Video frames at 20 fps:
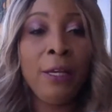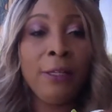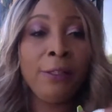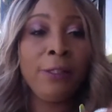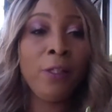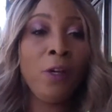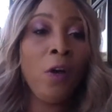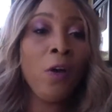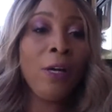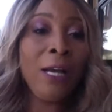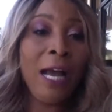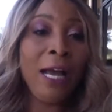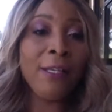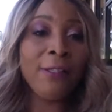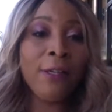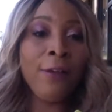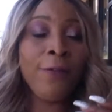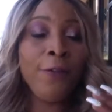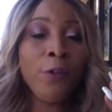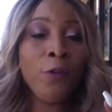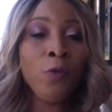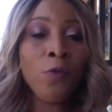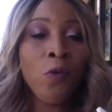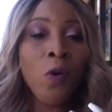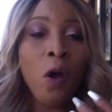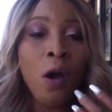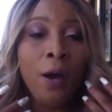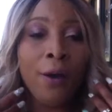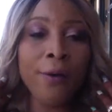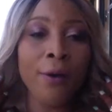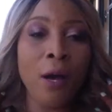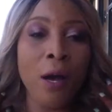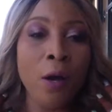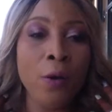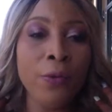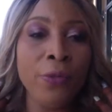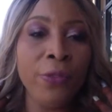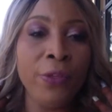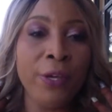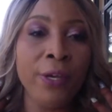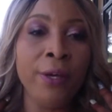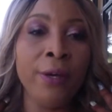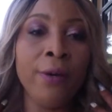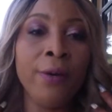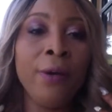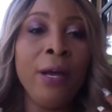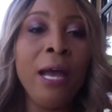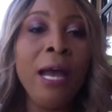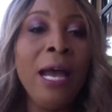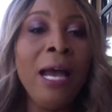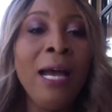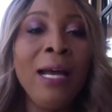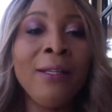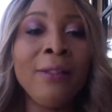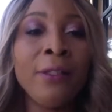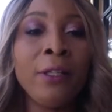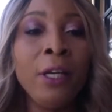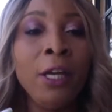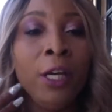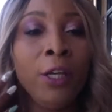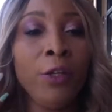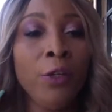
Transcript: So, guys, if you are out there and